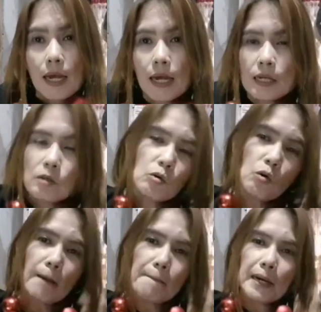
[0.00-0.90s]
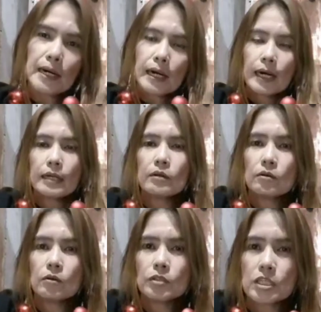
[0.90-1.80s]
Aloha
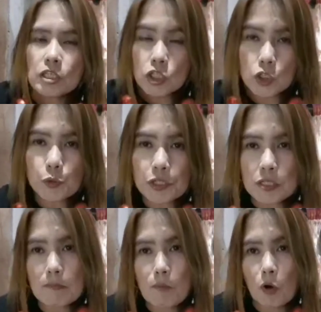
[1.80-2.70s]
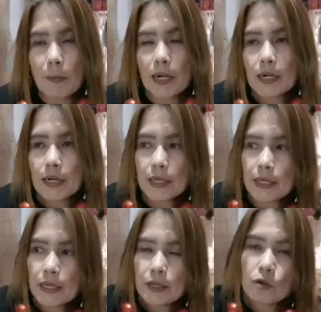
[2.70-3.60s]
mahalo, this is Cruising Mama,
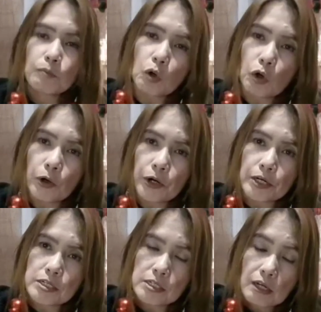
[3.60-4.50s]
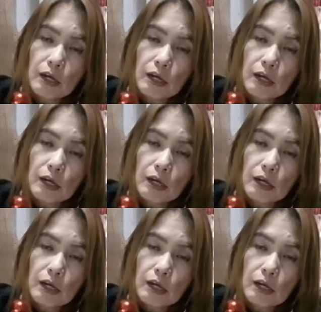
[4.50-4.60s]
and of course,